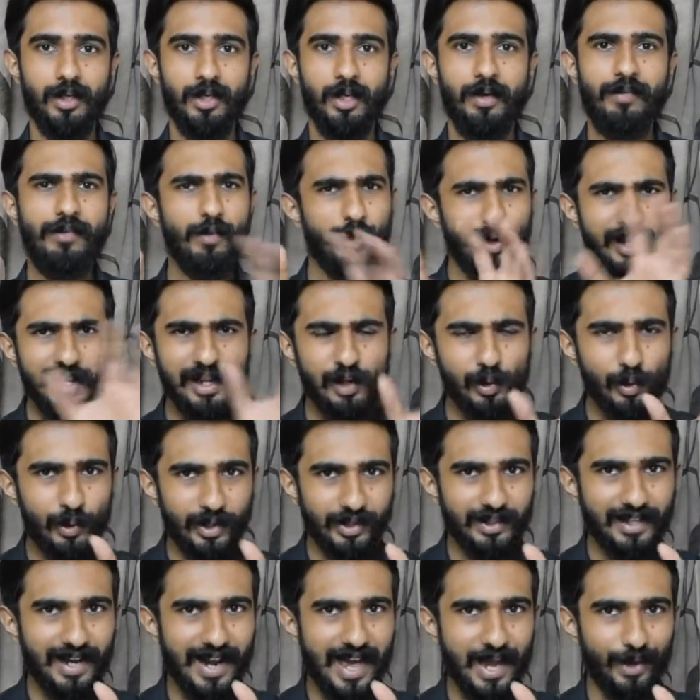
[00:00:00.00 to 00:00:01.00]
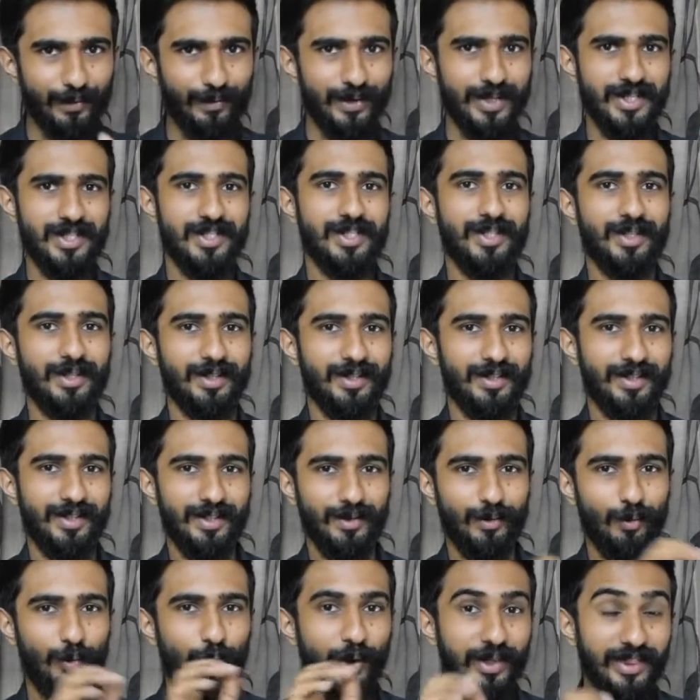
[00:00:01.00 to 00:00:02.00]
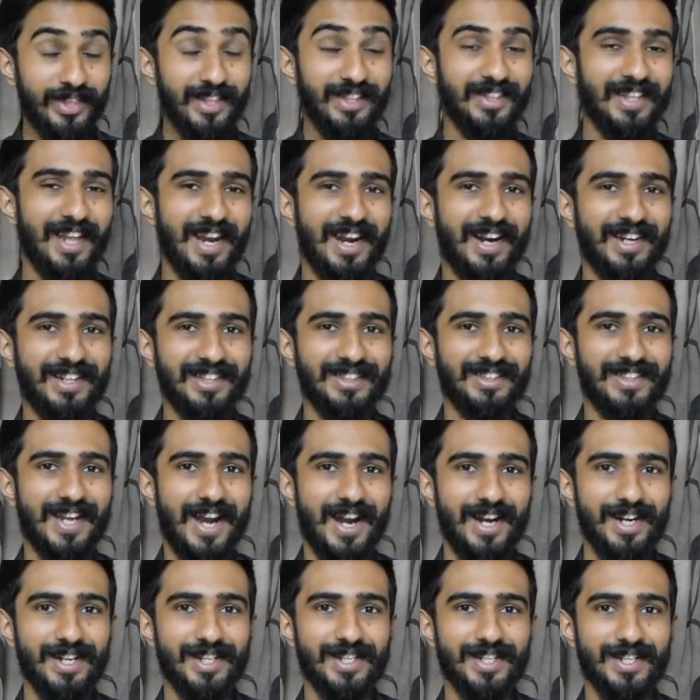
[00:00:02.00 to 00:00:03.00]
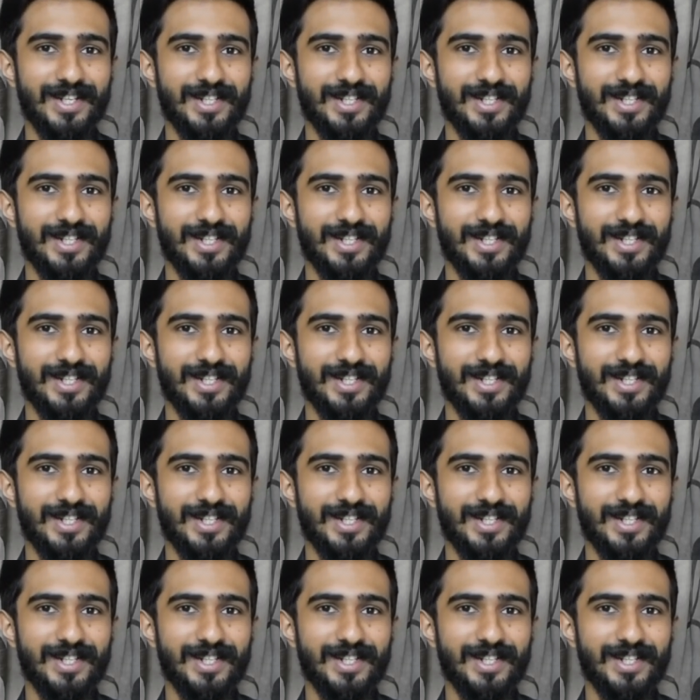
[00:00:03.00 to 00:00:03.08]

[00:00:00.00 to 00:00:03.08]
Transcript: If you really look at the language, one thing they'll understand